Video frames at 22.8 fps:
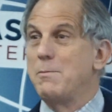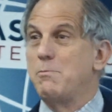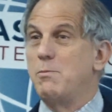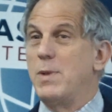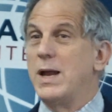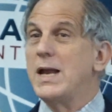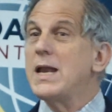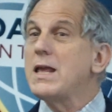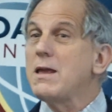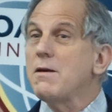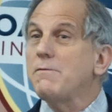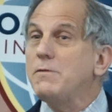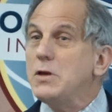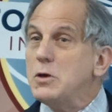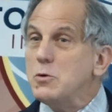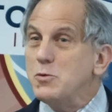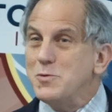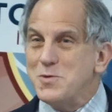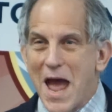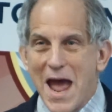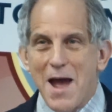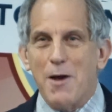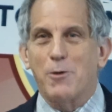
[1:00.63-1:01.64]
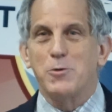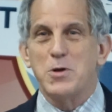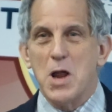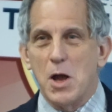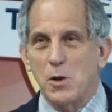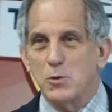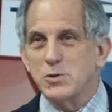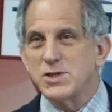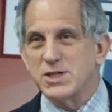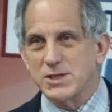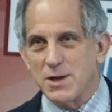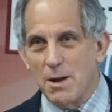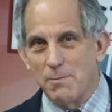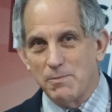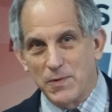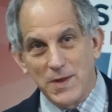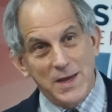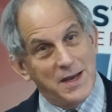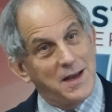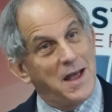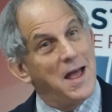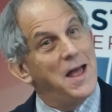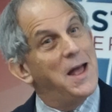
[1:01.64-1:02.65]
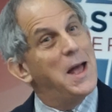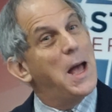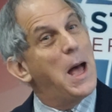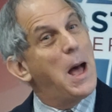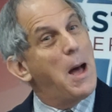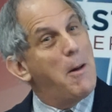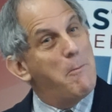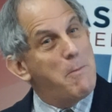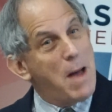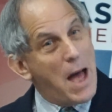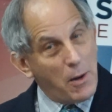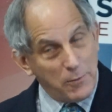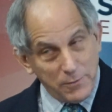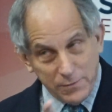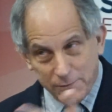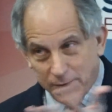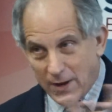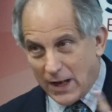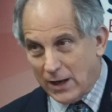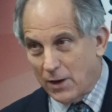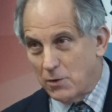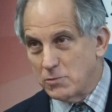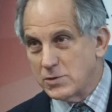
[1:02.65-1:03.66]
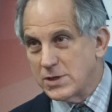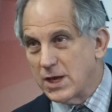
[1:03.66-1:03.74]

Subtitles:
Many of you now know something about fellow